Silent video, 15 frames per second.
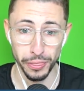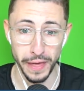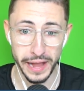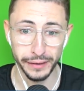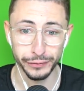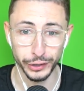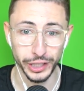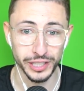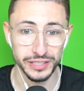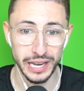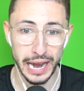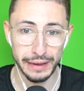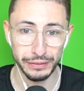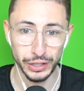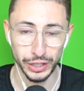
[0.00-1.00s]
thankfully, because
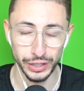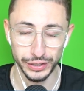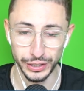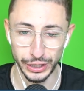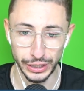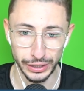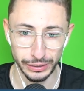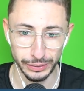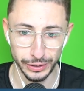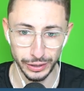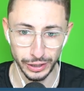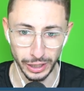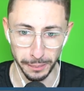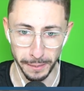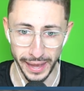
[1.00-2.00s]
I have the, the,
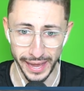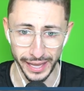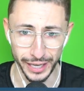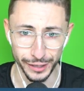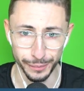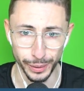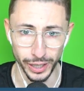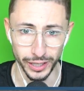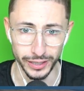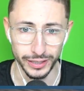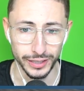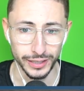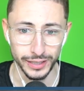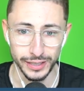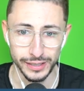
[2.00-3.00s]
the command, but
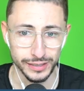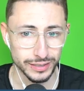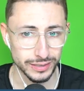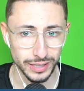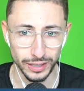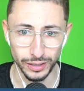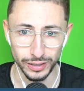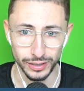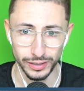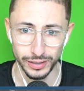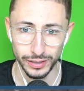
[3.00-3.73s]
still.